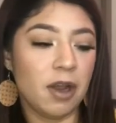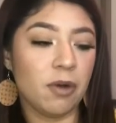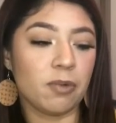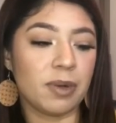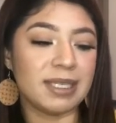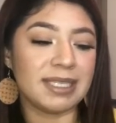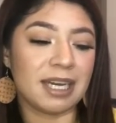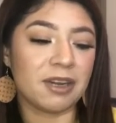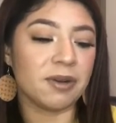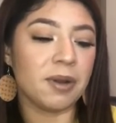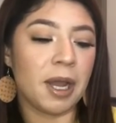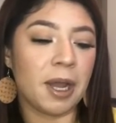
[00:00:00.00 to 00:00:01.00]
run
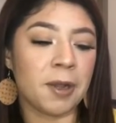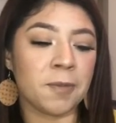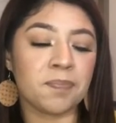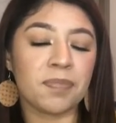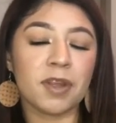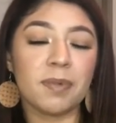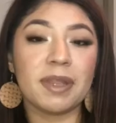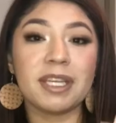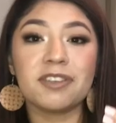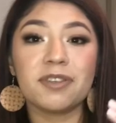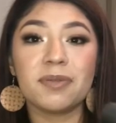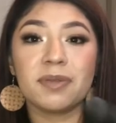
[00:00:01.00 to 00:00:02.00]
down, but these
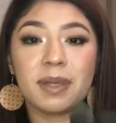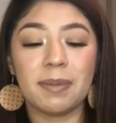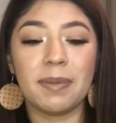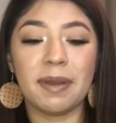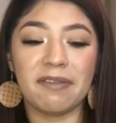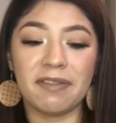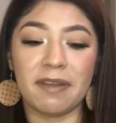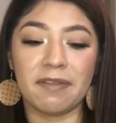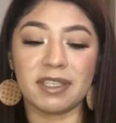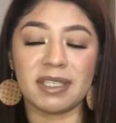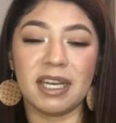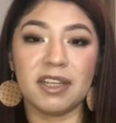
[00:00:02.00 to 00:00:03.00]
are some of my
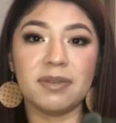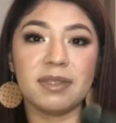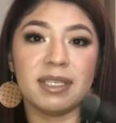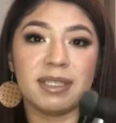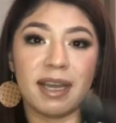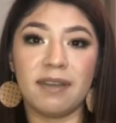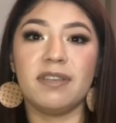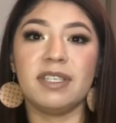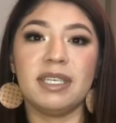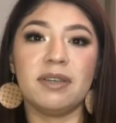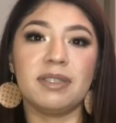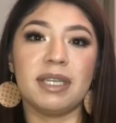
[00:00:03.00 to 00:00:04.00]
favorites. I use these every
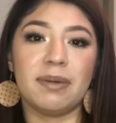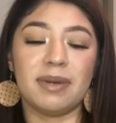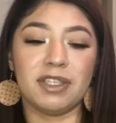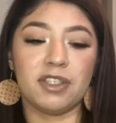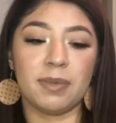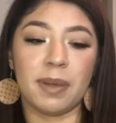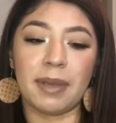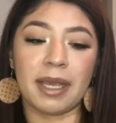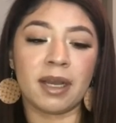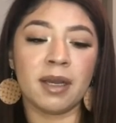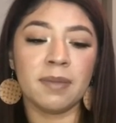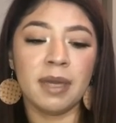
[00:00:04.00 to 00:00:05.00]
single day when I do my
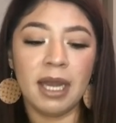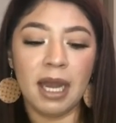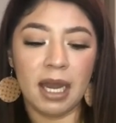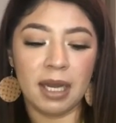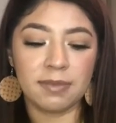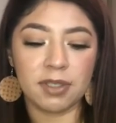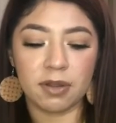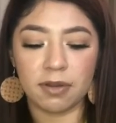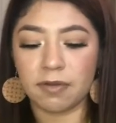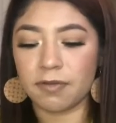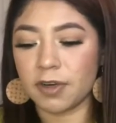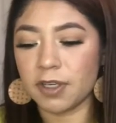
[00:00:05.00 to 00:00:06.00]
makeup. So the
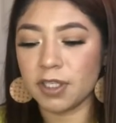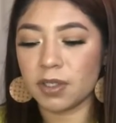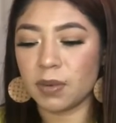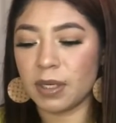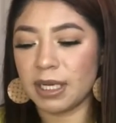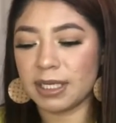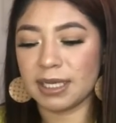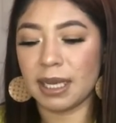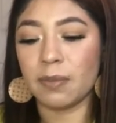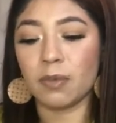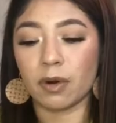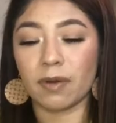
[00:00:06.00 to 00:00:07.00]
first one is a
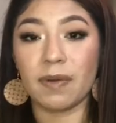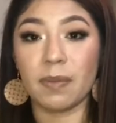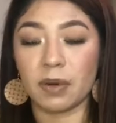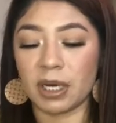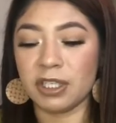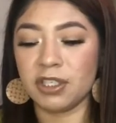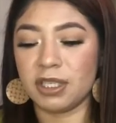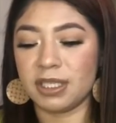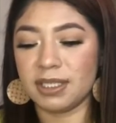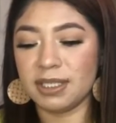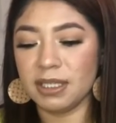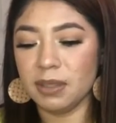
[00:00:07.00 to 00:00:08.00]
Morphe brush. This
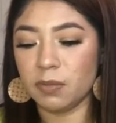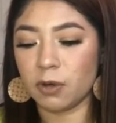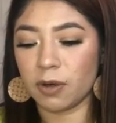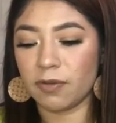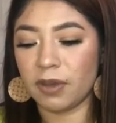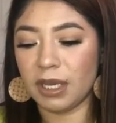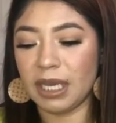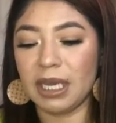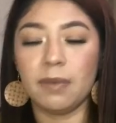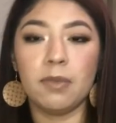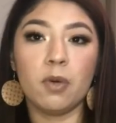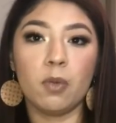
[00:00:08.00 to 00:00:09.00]
is the Morphe
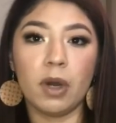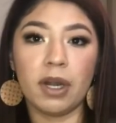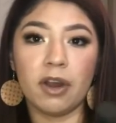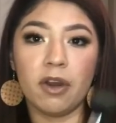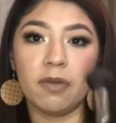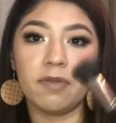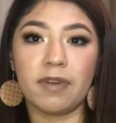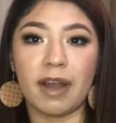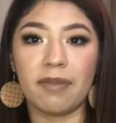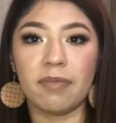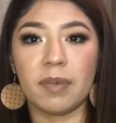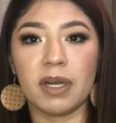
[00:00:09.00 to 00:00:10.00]
M105
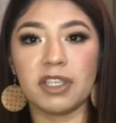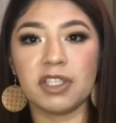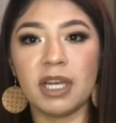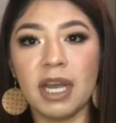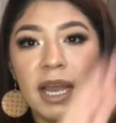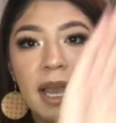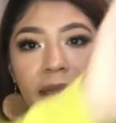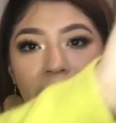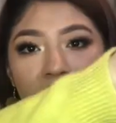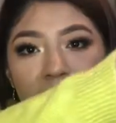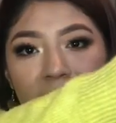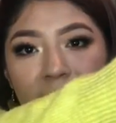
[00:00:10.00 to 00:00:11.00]
brush,
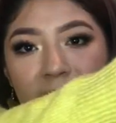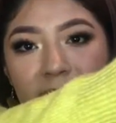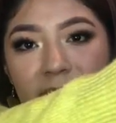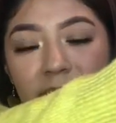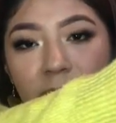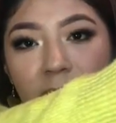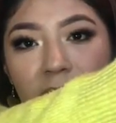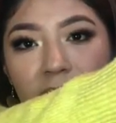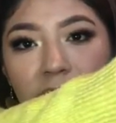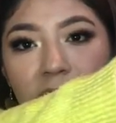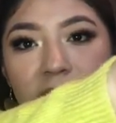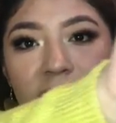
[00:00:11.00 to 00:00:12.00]
and this is what it looks